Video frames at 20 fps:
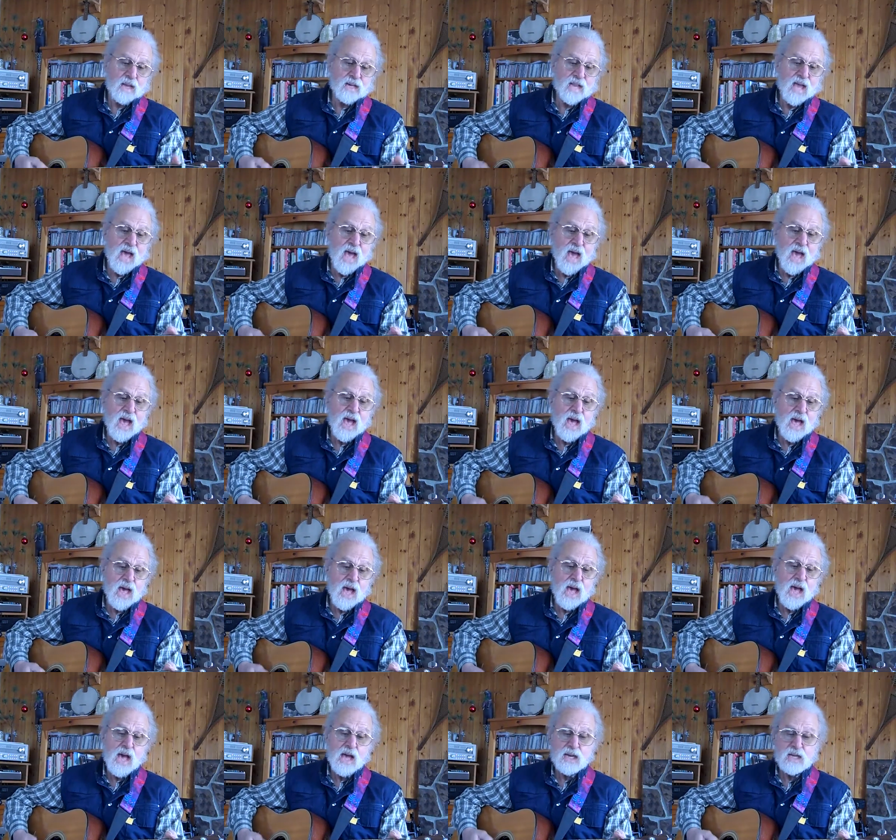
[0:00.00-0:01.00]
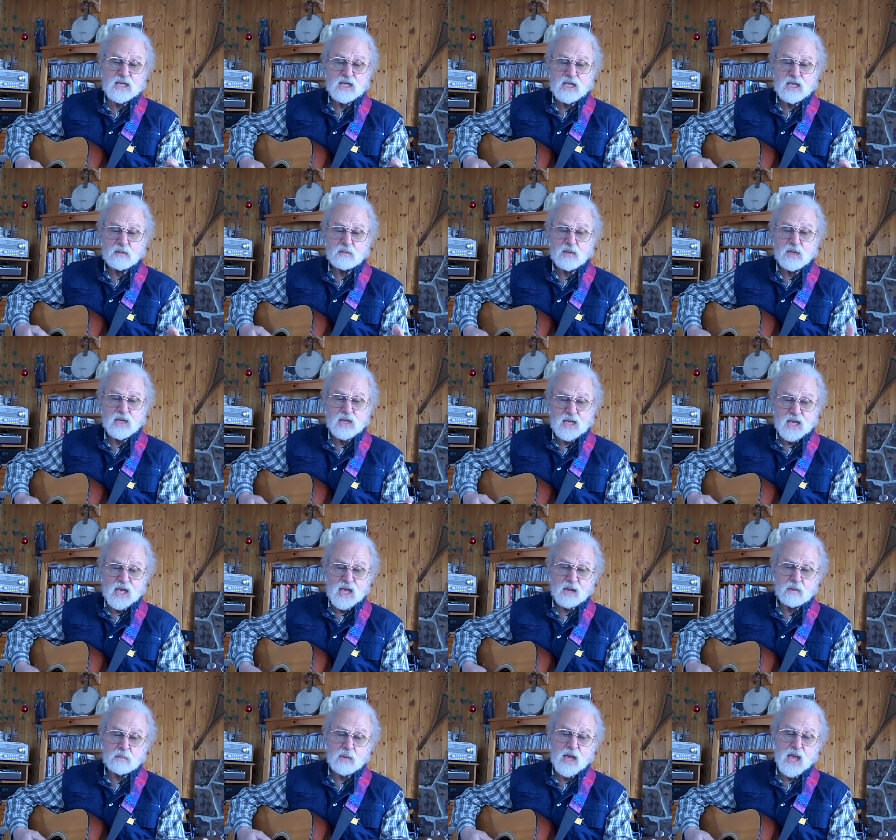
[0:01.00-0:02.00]
Dad, he
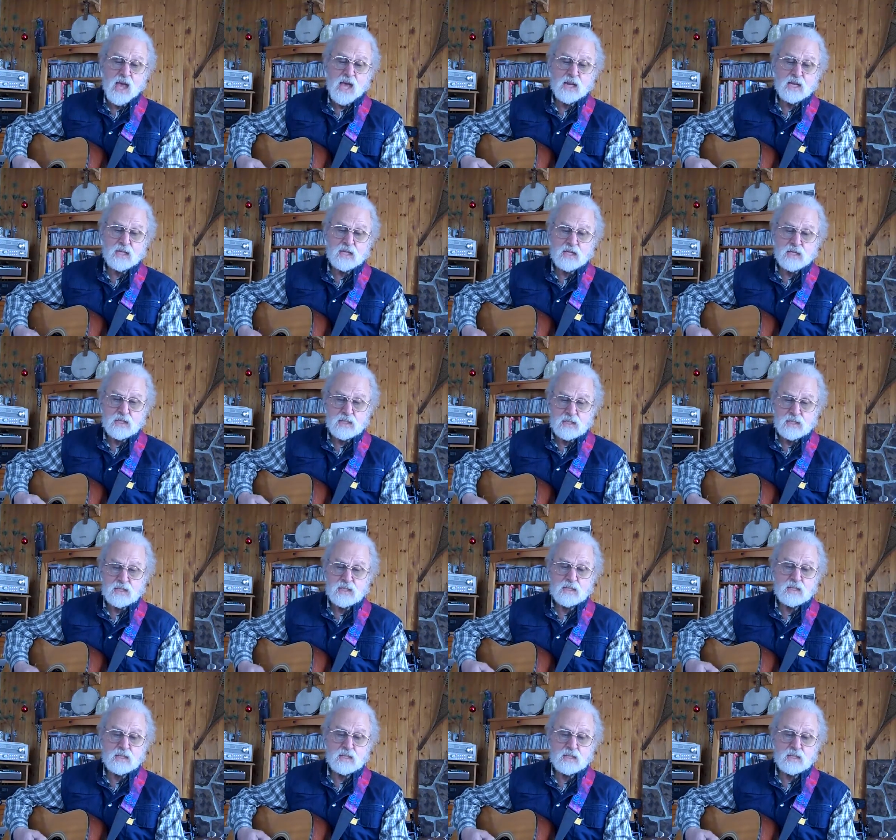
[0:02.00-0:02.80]
began painting,